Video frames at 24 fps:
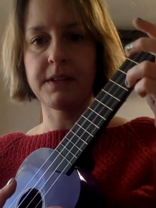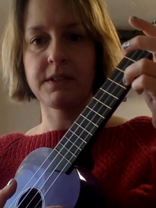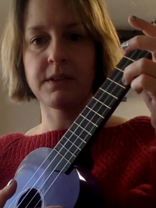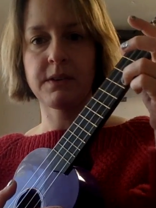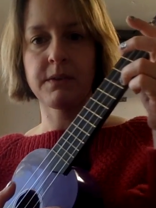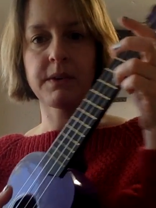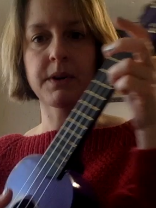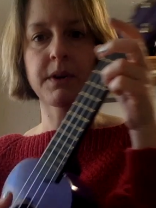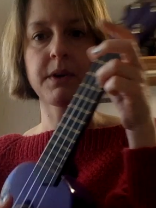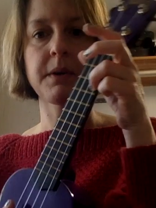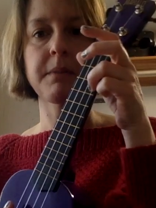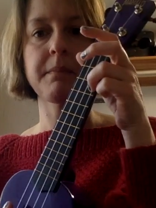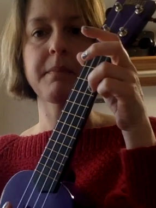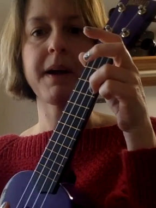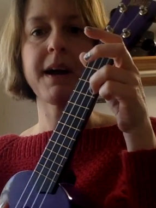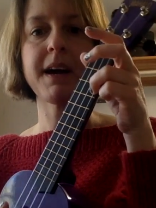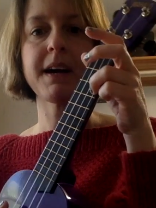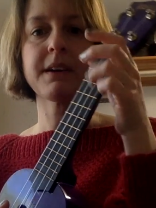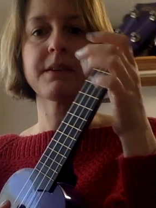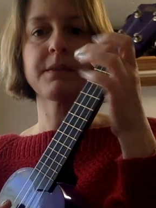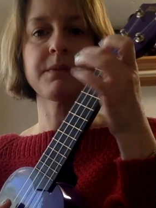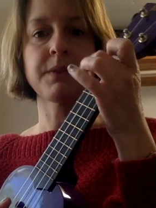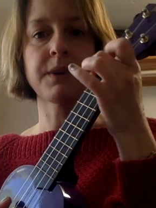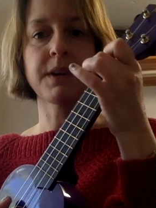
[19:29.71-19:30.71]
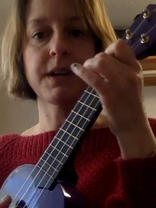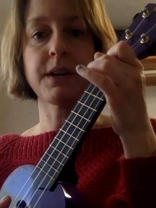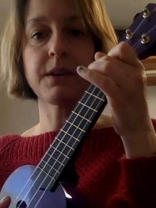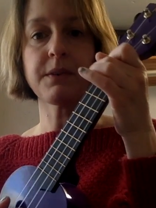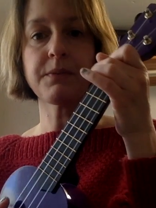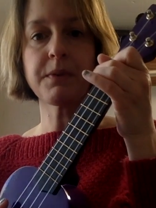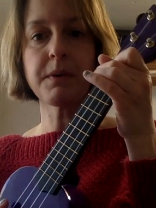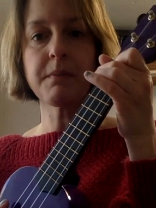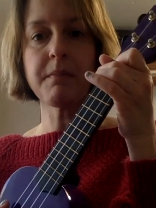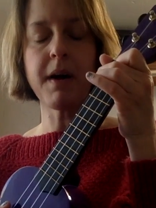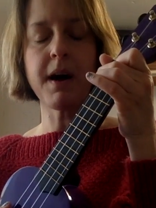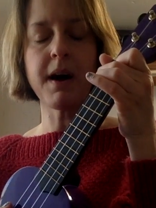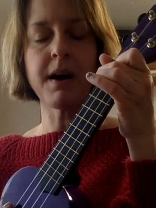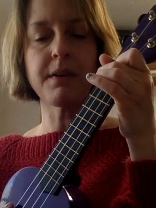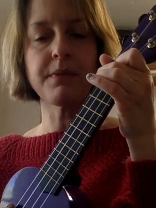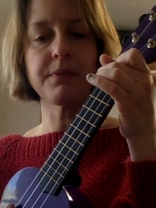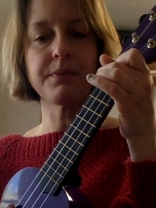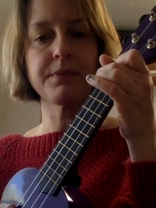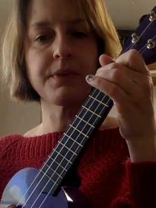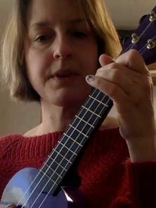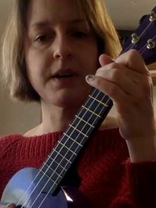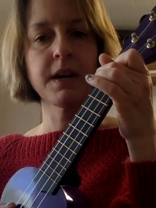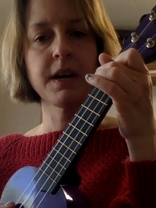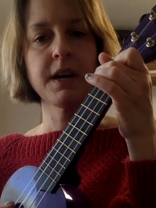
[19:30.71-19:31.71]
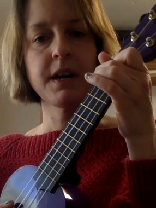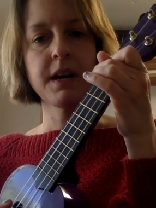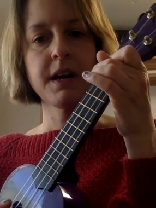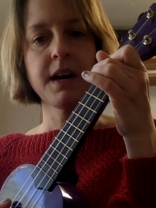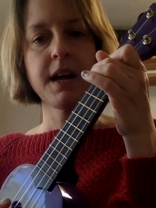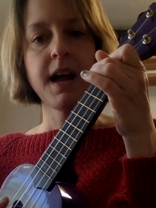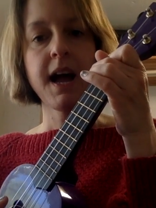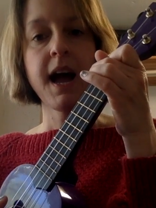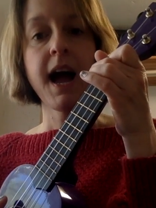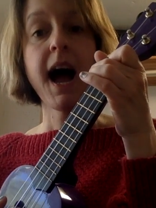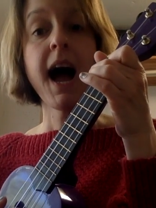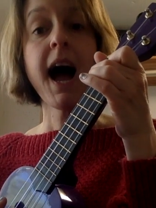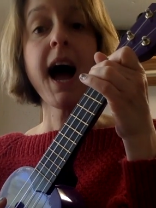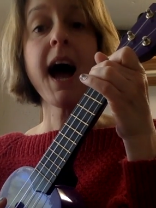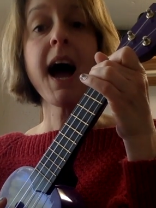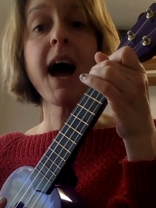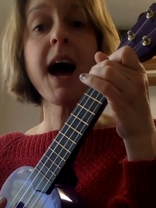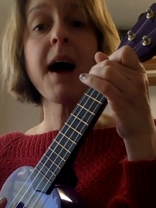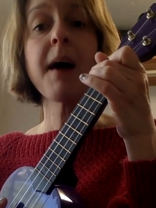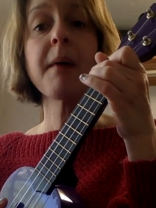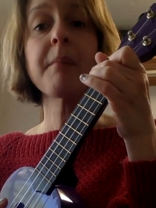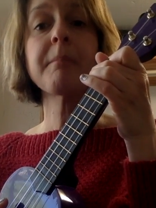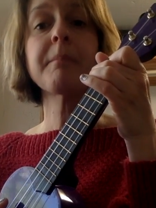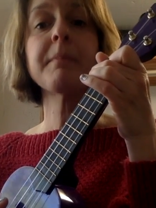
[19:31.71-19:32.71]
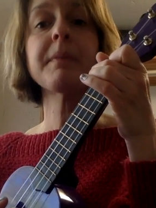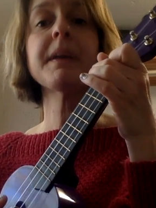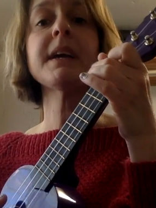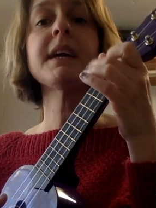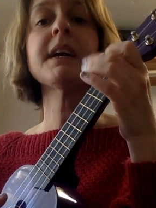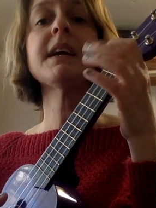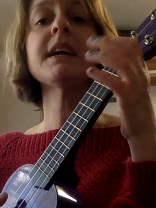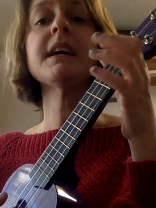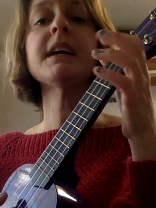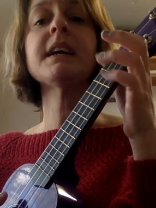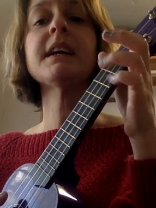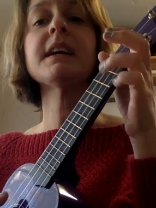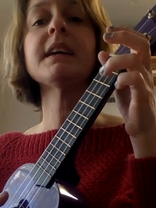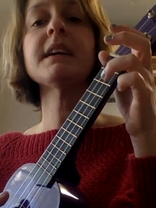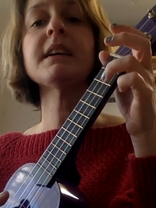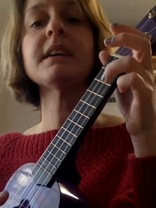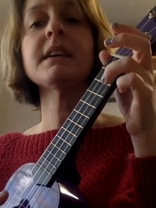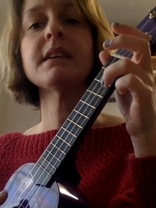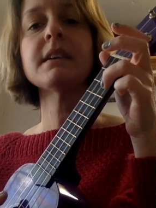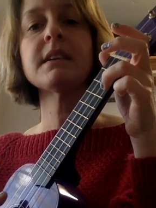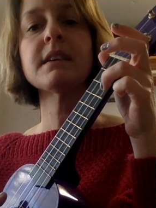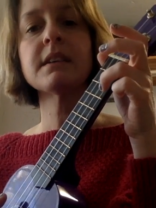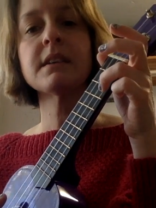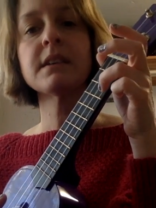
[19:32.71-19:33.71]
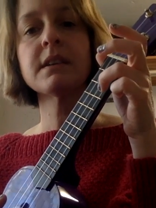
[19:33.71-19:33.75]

So we're going back, we're here from F, happy,